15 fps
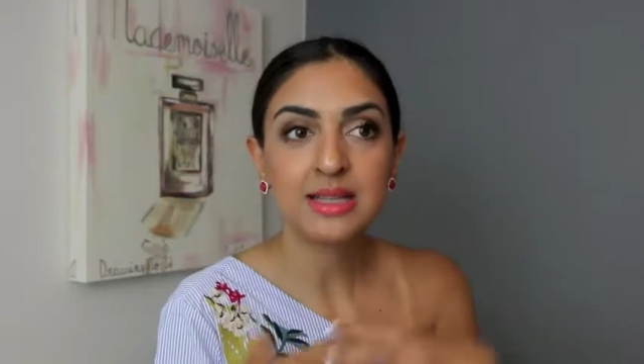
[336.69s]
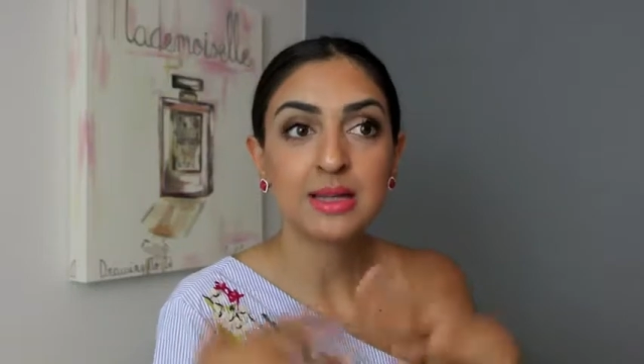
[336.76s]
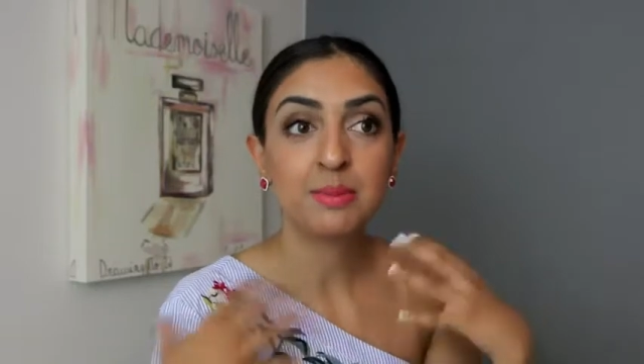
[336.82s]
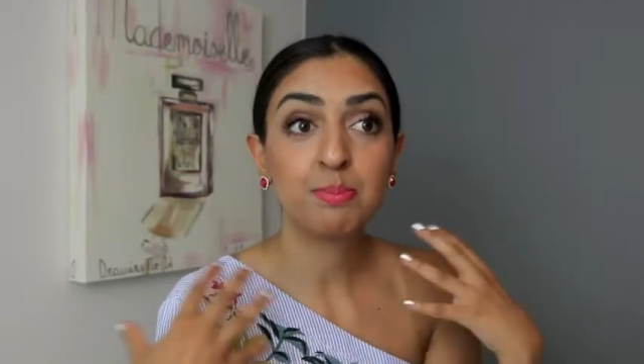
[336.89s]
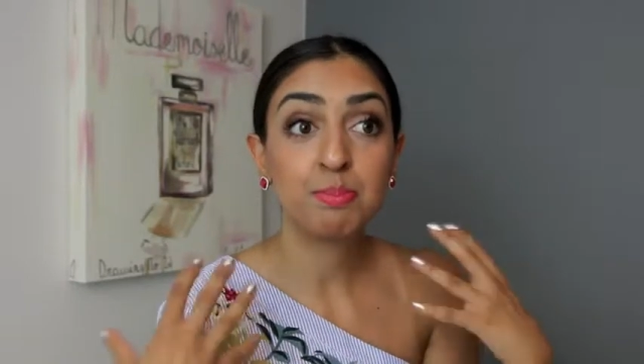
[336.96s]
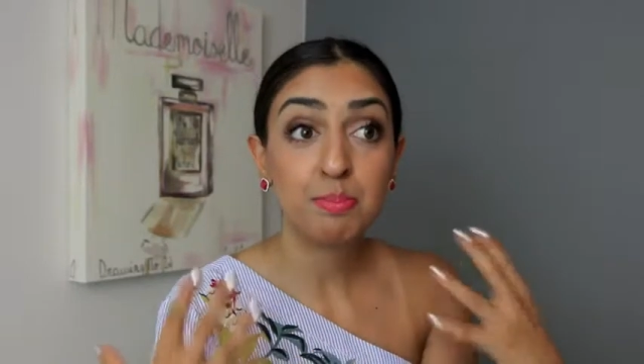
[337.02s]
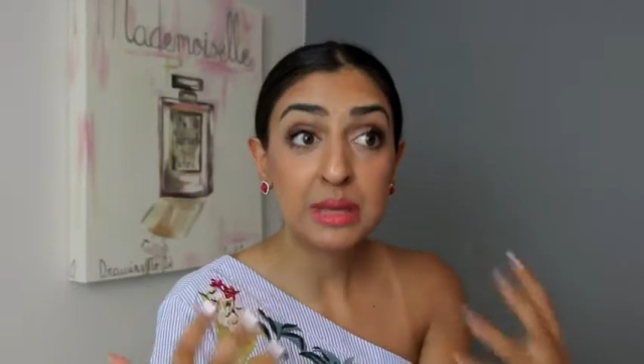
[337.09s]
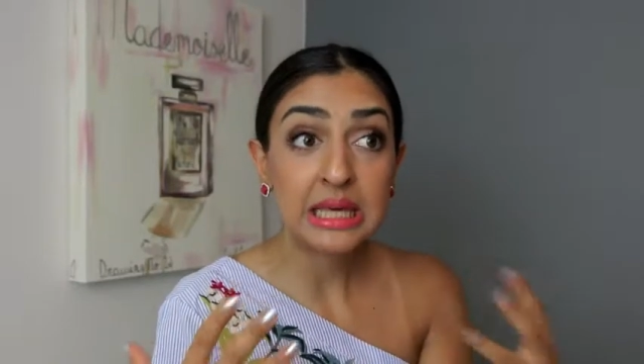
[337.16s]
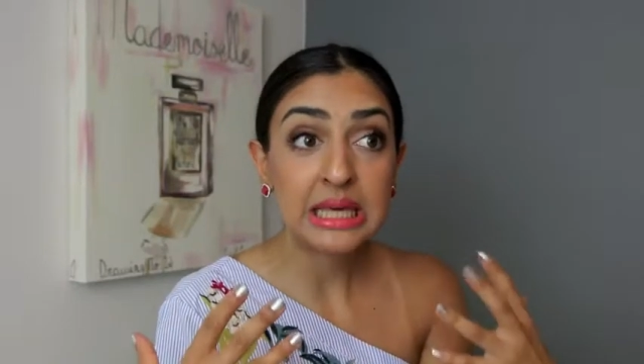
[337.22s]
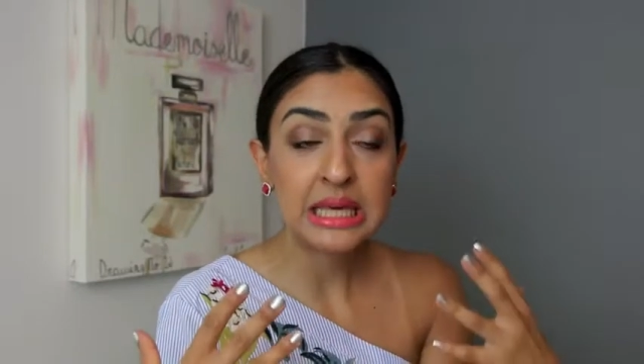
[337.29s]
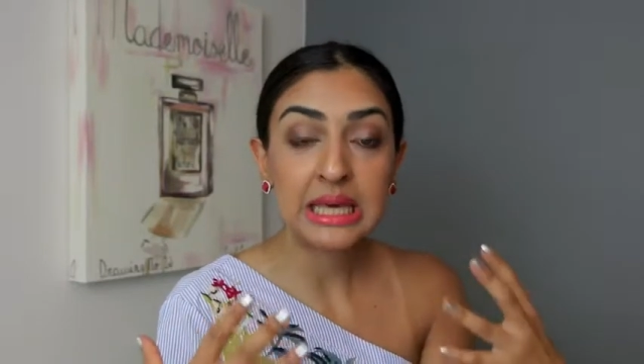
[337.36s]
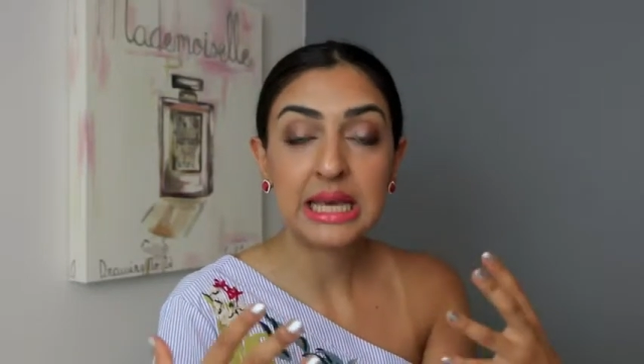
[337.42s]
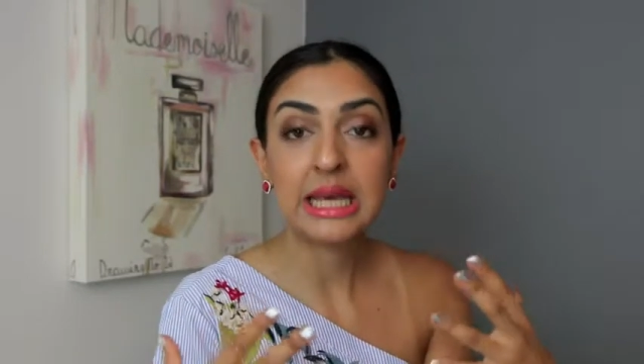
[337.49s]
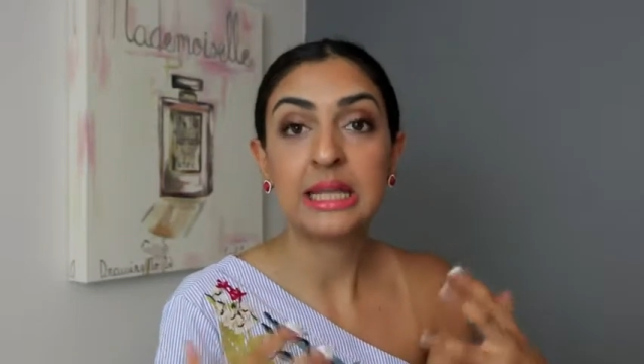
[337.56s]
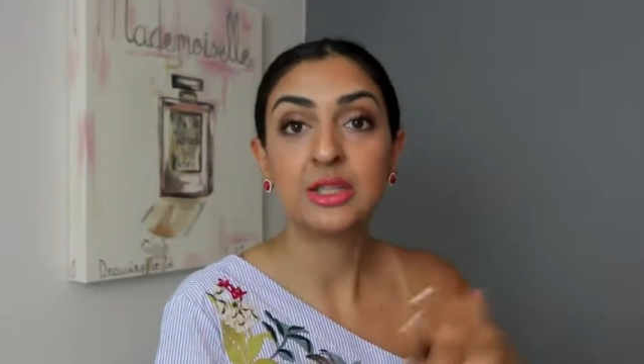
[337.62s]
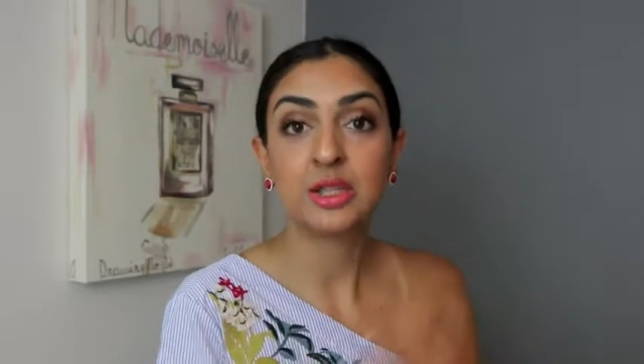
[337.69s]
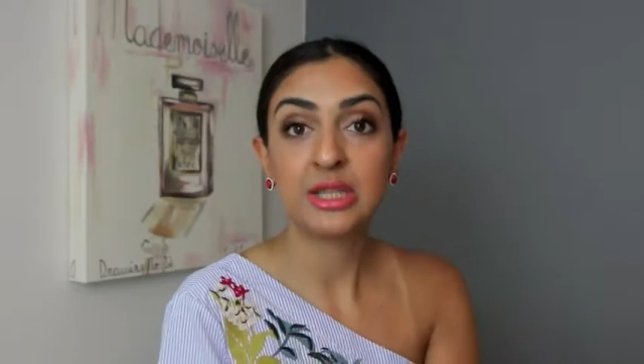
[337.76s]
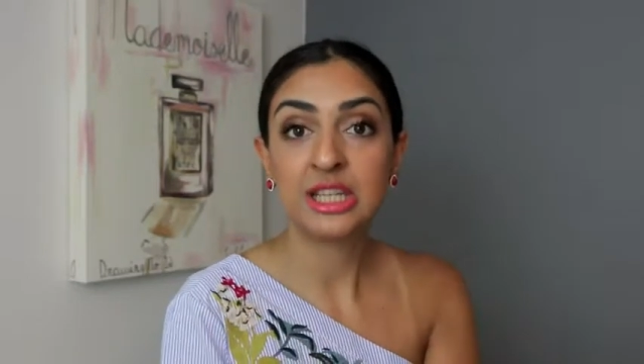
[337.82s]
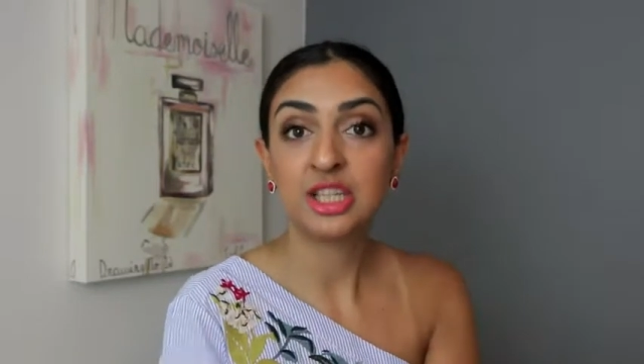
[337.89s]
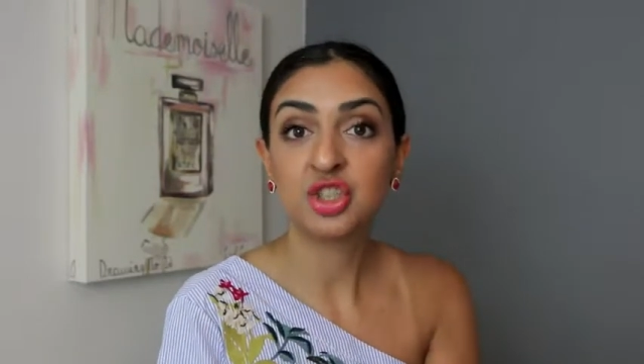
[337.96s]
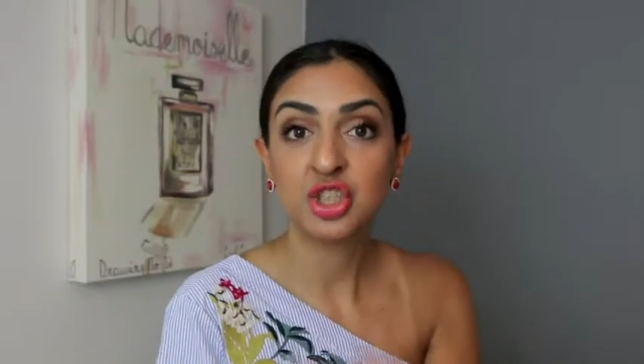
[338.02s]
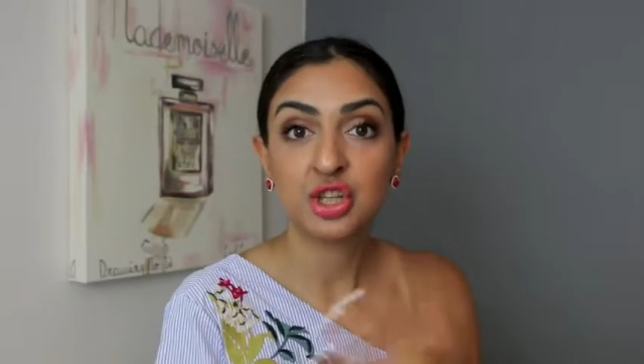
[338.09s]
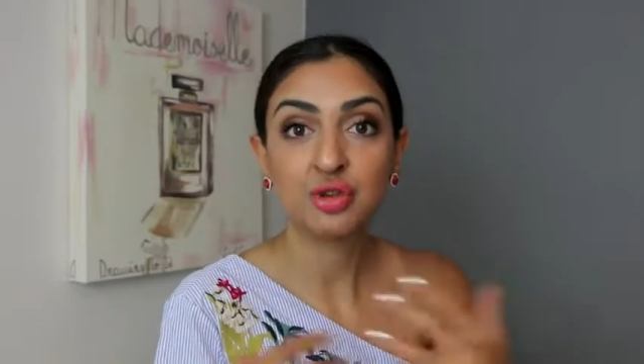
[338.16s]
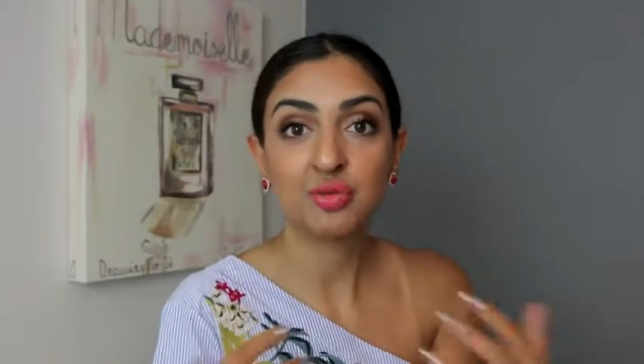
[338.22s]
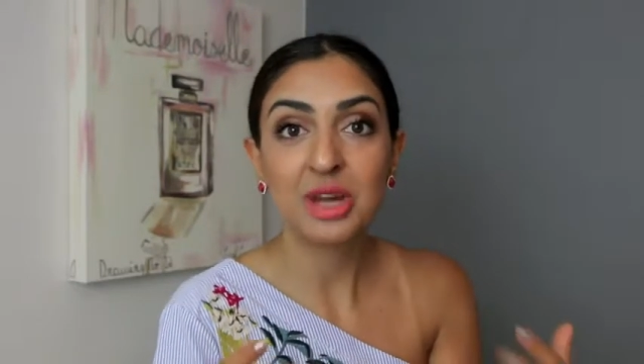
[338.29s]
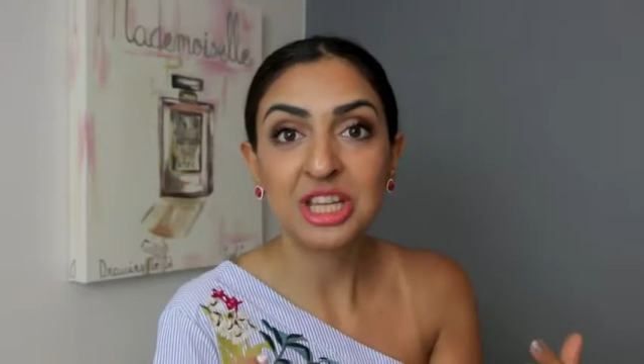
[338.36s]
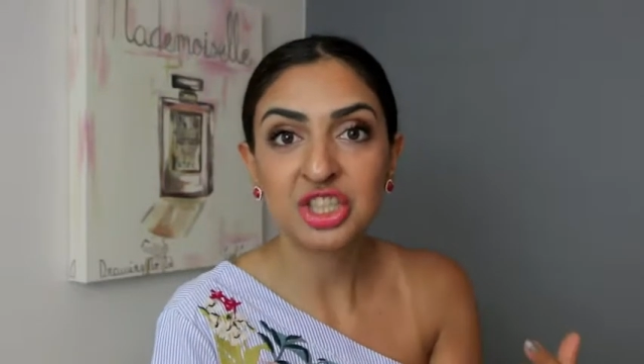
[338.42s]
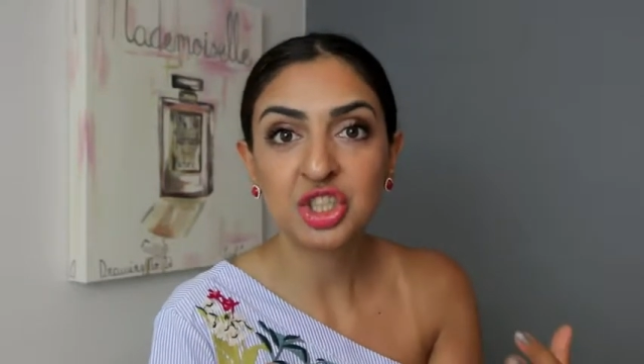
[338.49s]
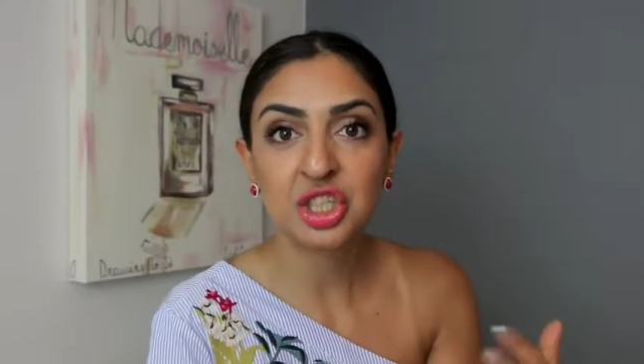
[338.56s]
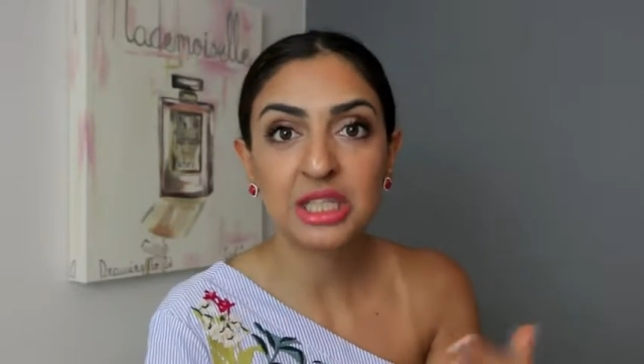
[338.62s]
in being in today's
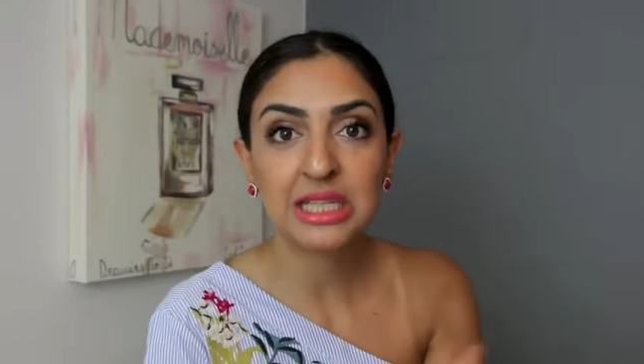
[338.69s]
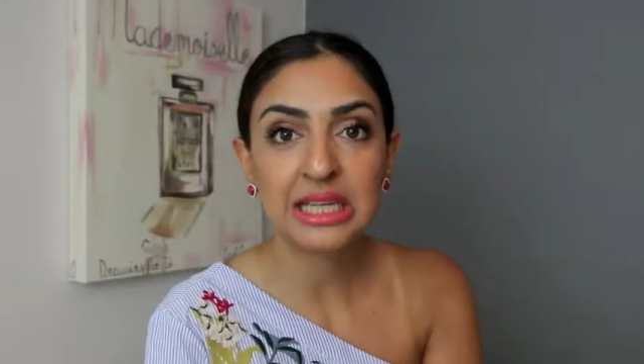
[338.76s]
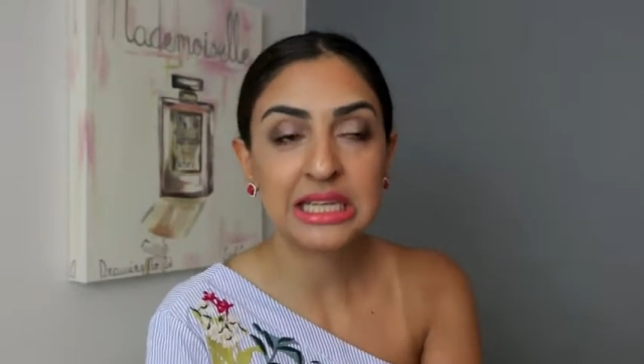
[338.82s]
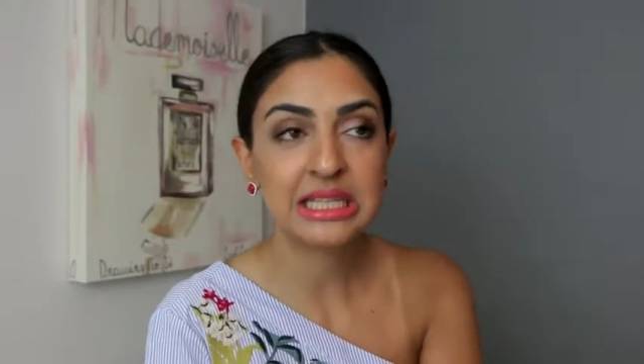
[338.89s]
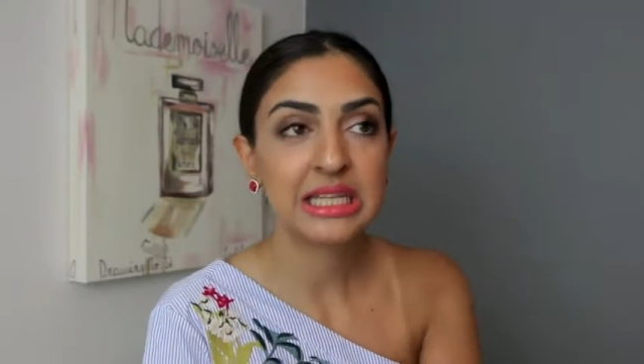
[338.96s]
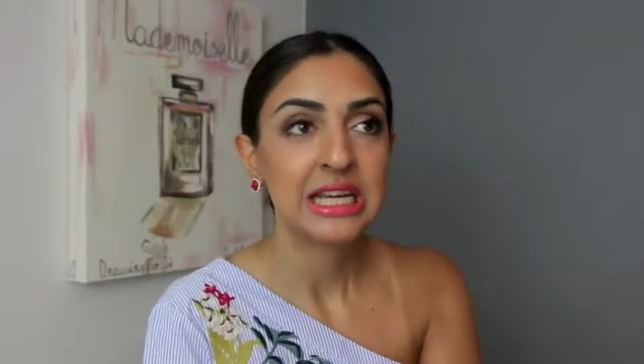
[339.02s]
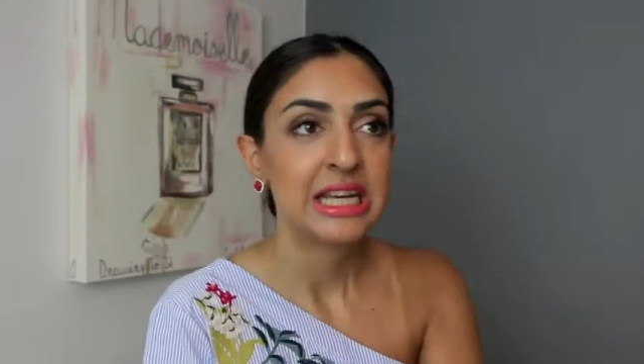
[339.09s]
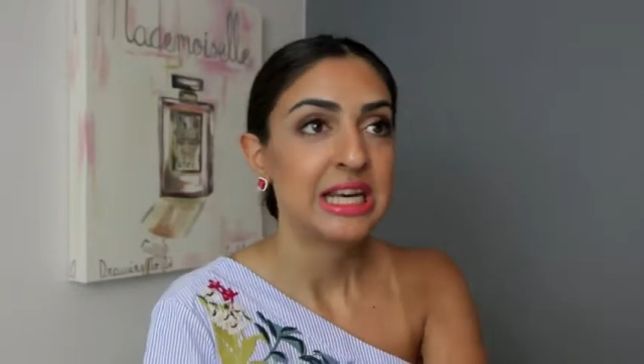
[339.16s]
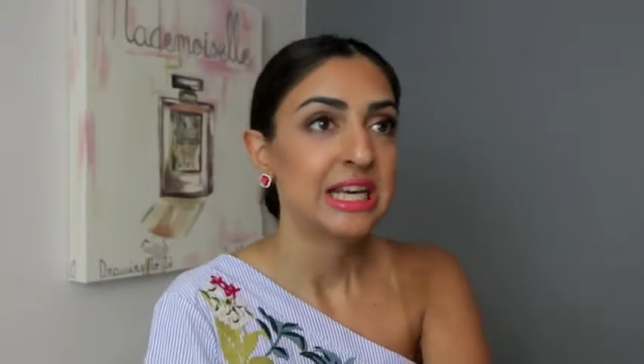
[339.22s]
generation and